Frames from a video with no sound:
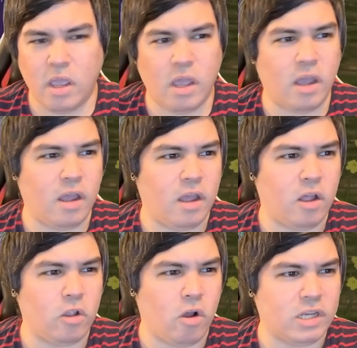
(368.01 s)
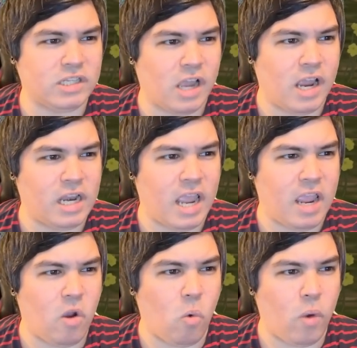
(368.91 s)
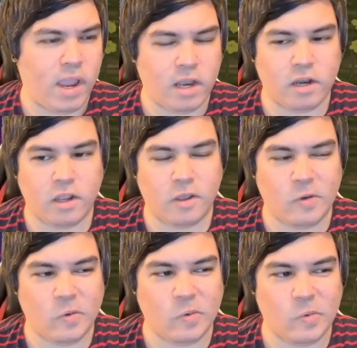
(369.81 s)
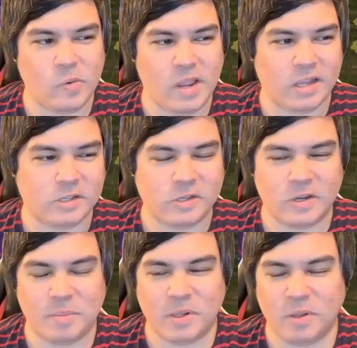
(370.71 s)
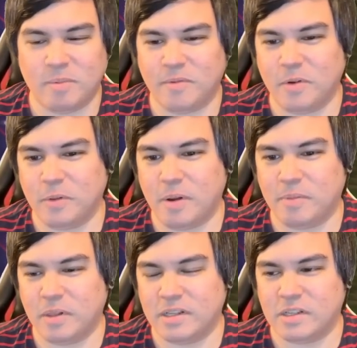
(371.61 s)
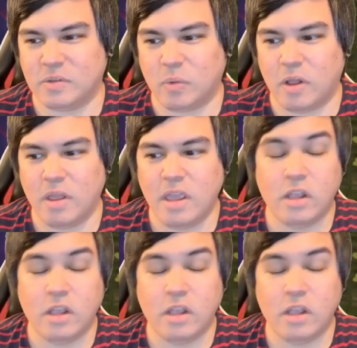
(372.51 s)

alongside Eowyn, who, yes, is going to be a little bit further up the list as well.